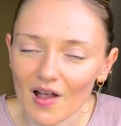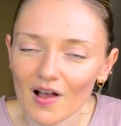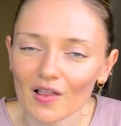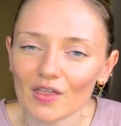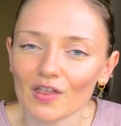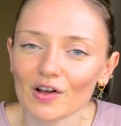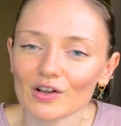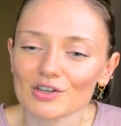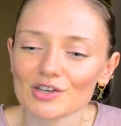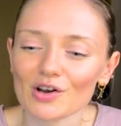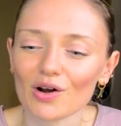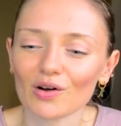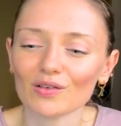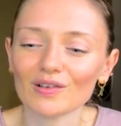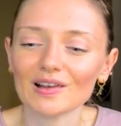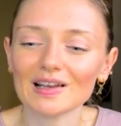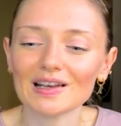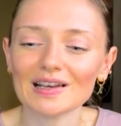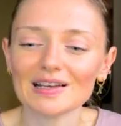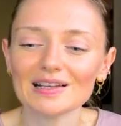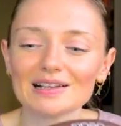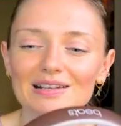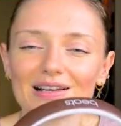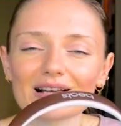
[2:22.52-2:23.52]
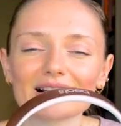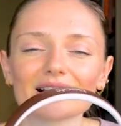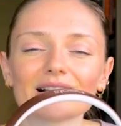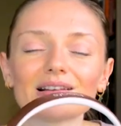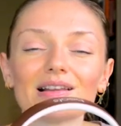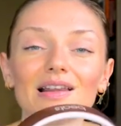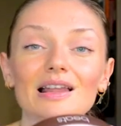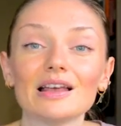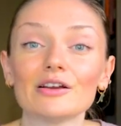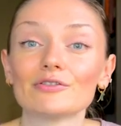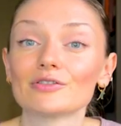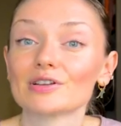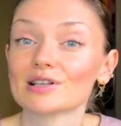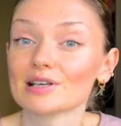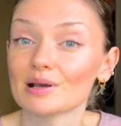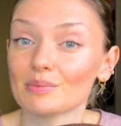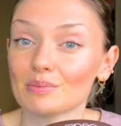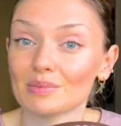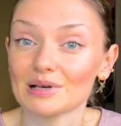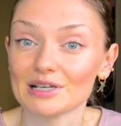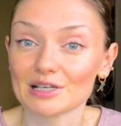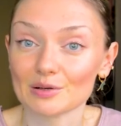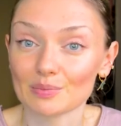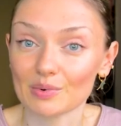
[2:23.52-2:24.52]
Not only does it lift
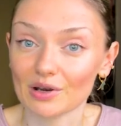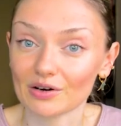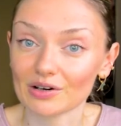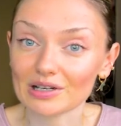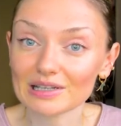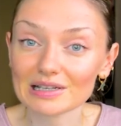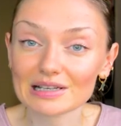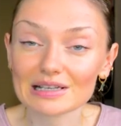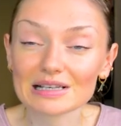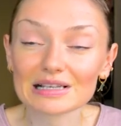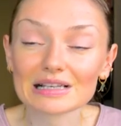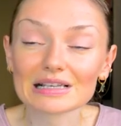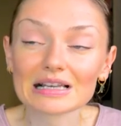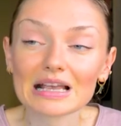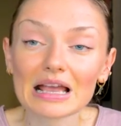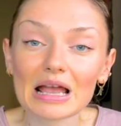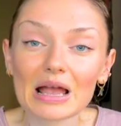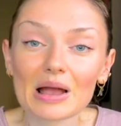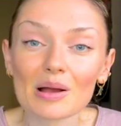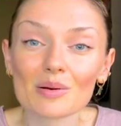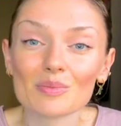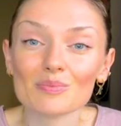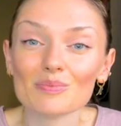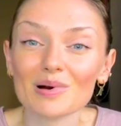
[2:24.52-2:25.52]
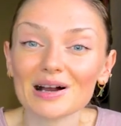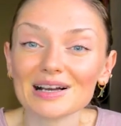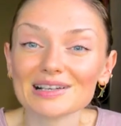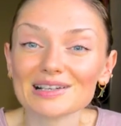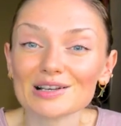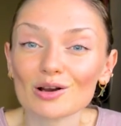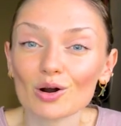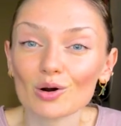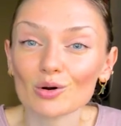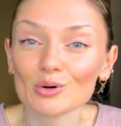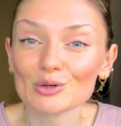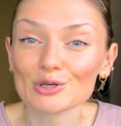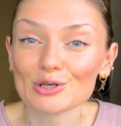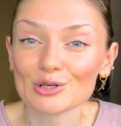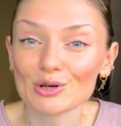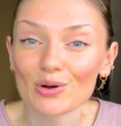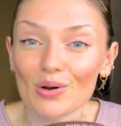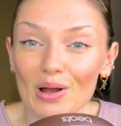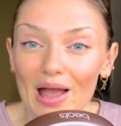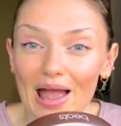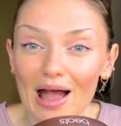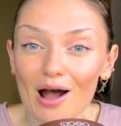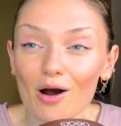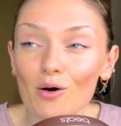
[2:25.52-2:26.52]
my spirits, but also
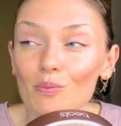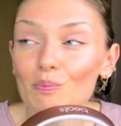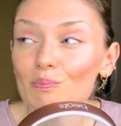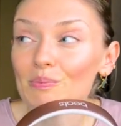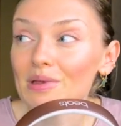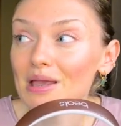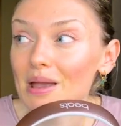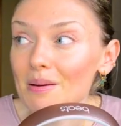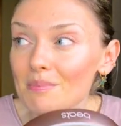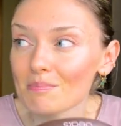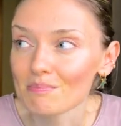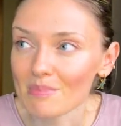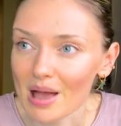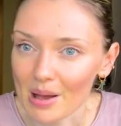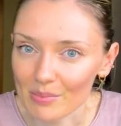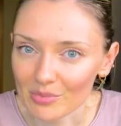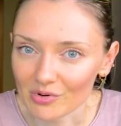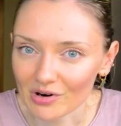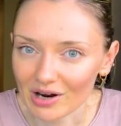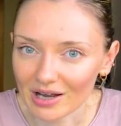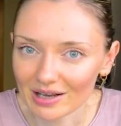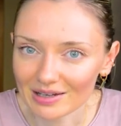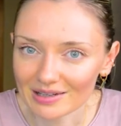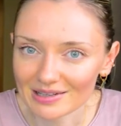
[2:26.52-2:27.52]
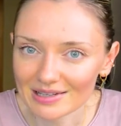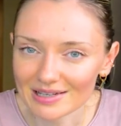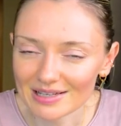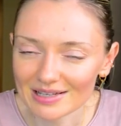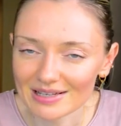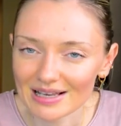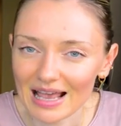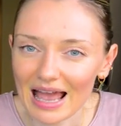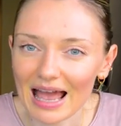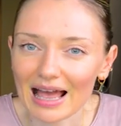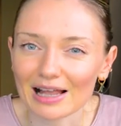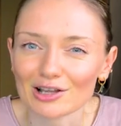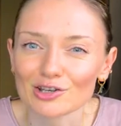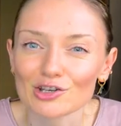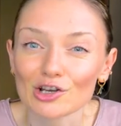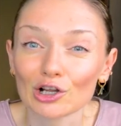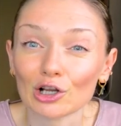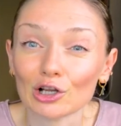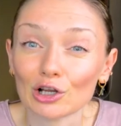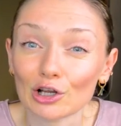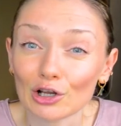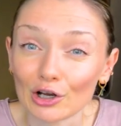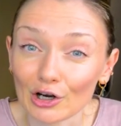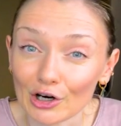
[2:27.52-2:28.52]
help me memorize and
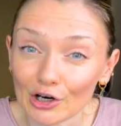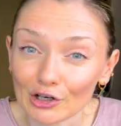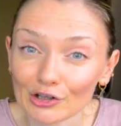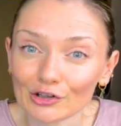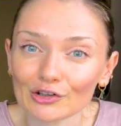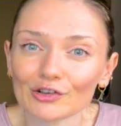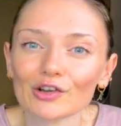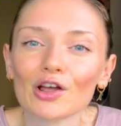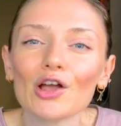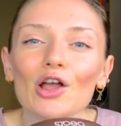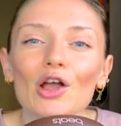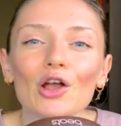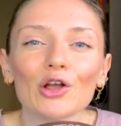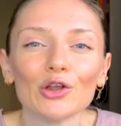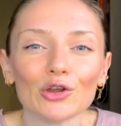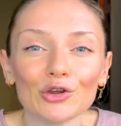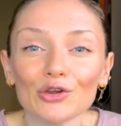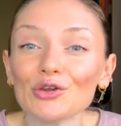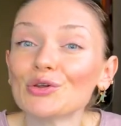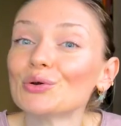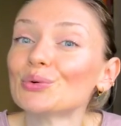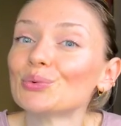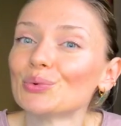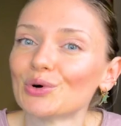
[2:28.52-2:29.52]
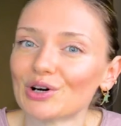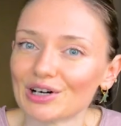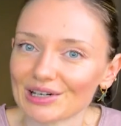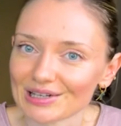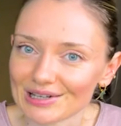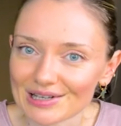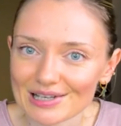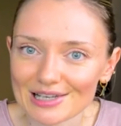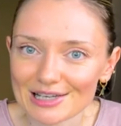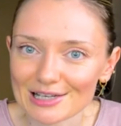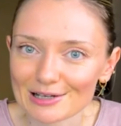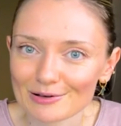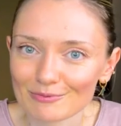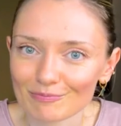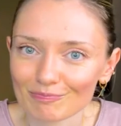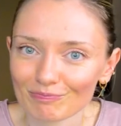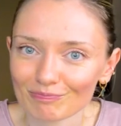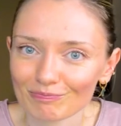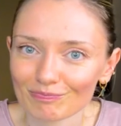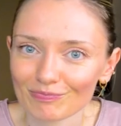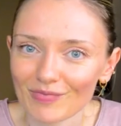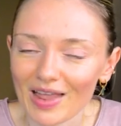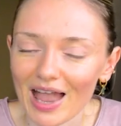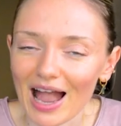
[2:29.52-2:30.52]
learn new words.
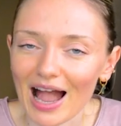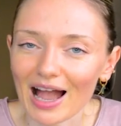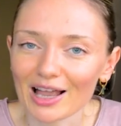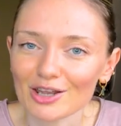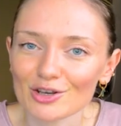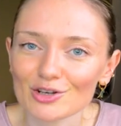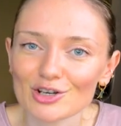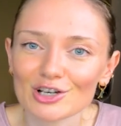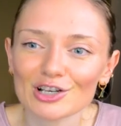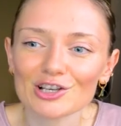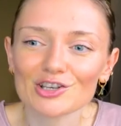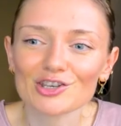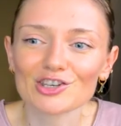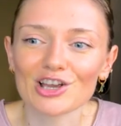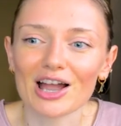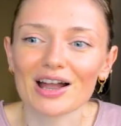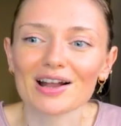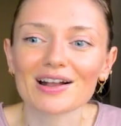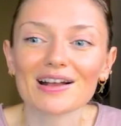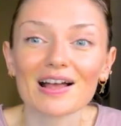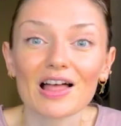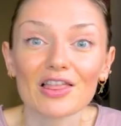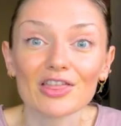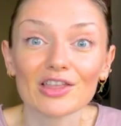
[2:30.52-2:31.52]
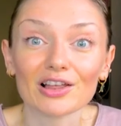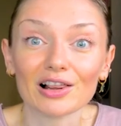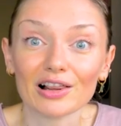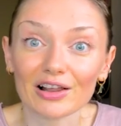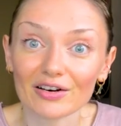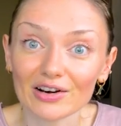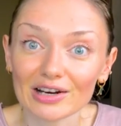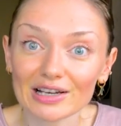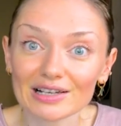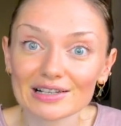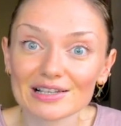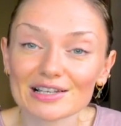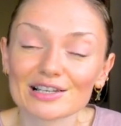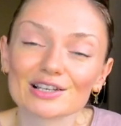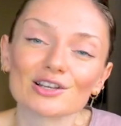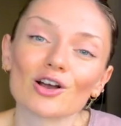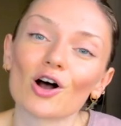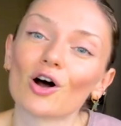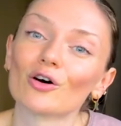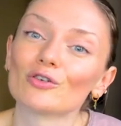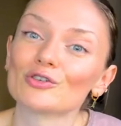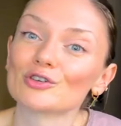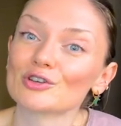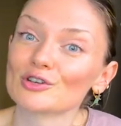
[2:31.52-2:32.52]
I usually check the lyrics
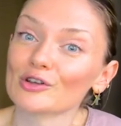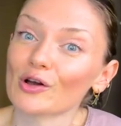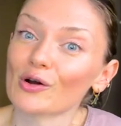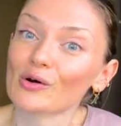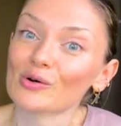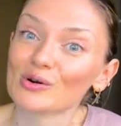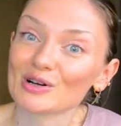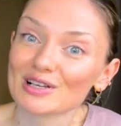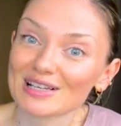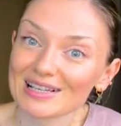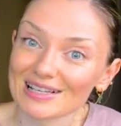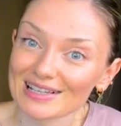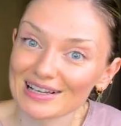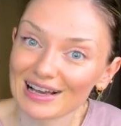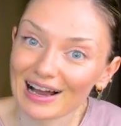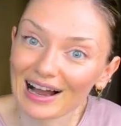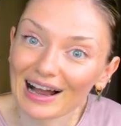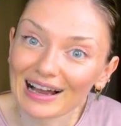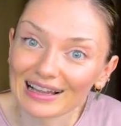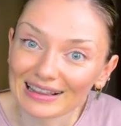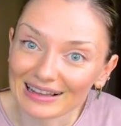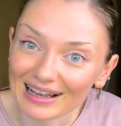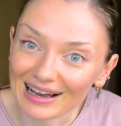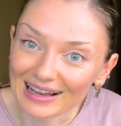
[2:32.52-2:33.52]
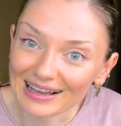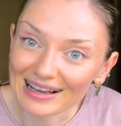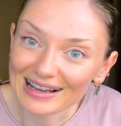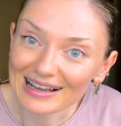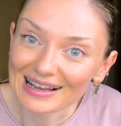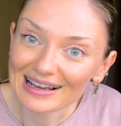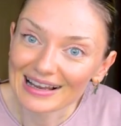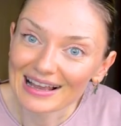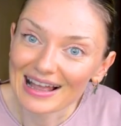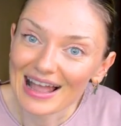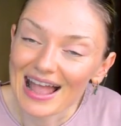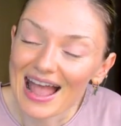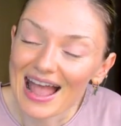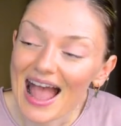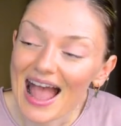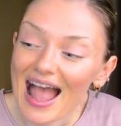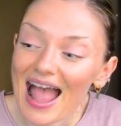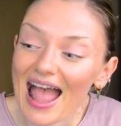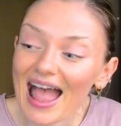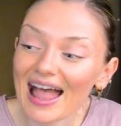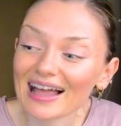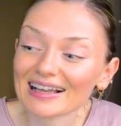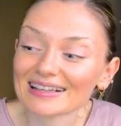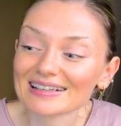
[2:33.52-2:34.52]
of songs I like,
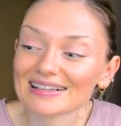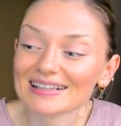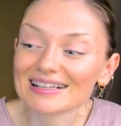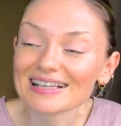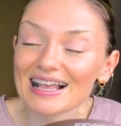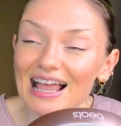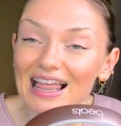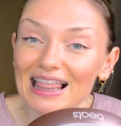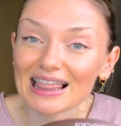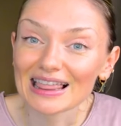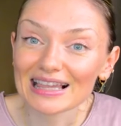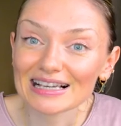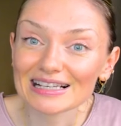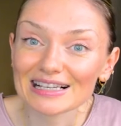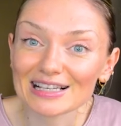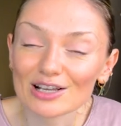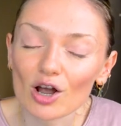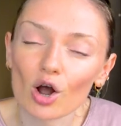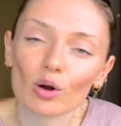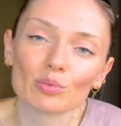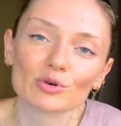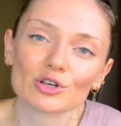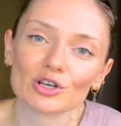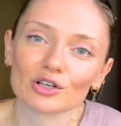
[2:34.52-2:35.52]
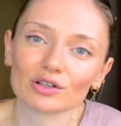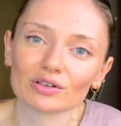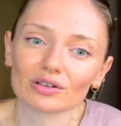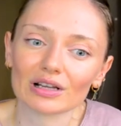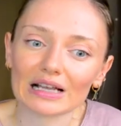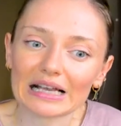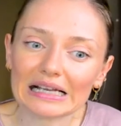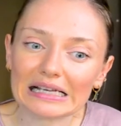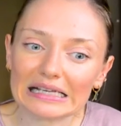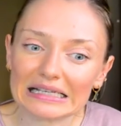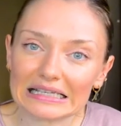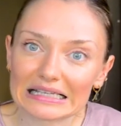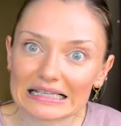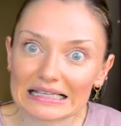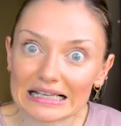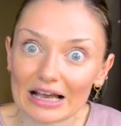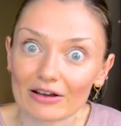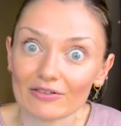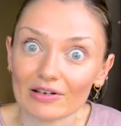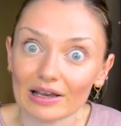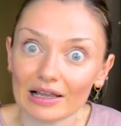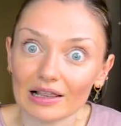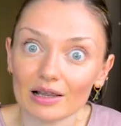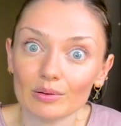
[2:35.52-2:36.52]
and this option is
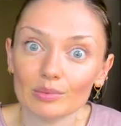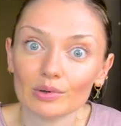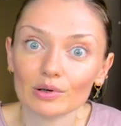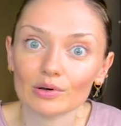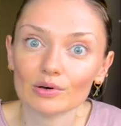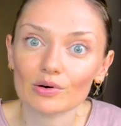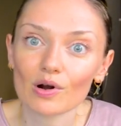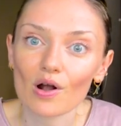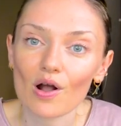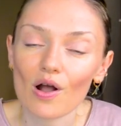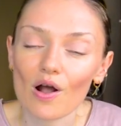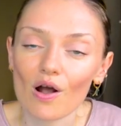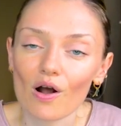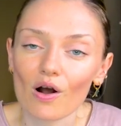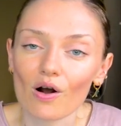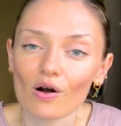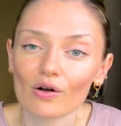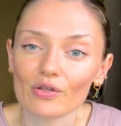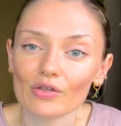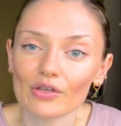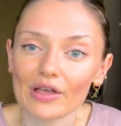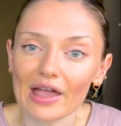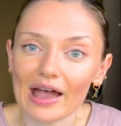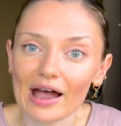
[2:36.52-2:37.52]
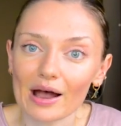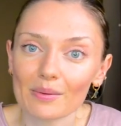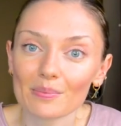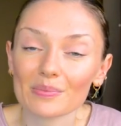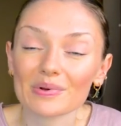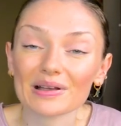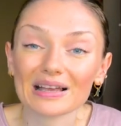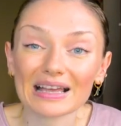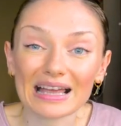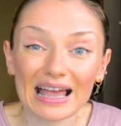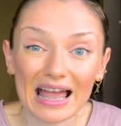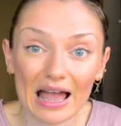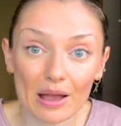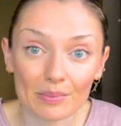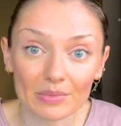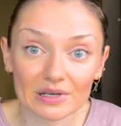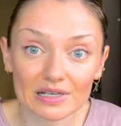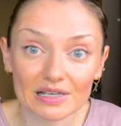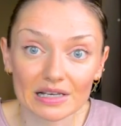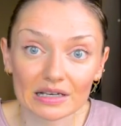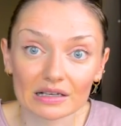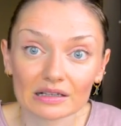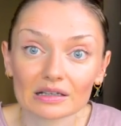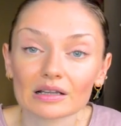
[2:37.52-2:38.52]
available on the app
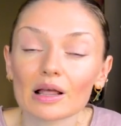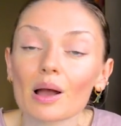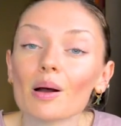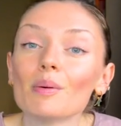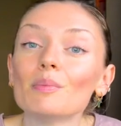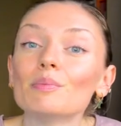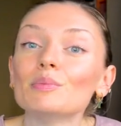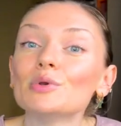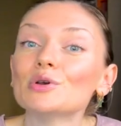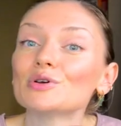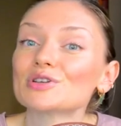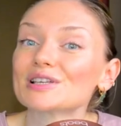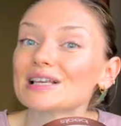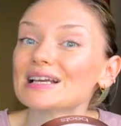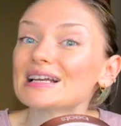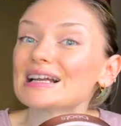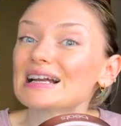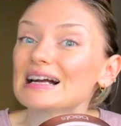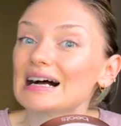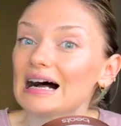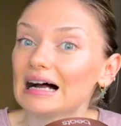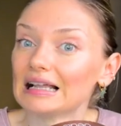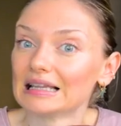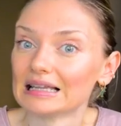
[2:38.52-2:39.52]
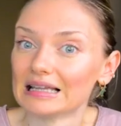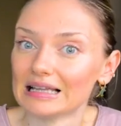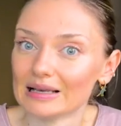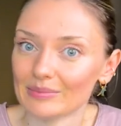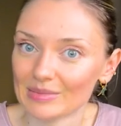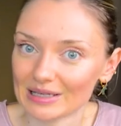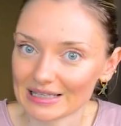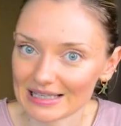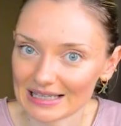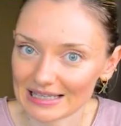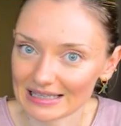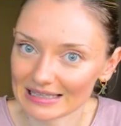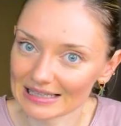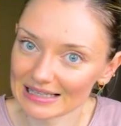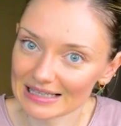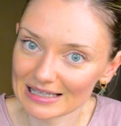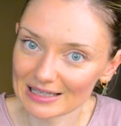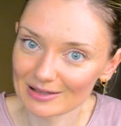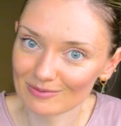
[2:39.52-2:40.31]
Amazon Music Unlimited.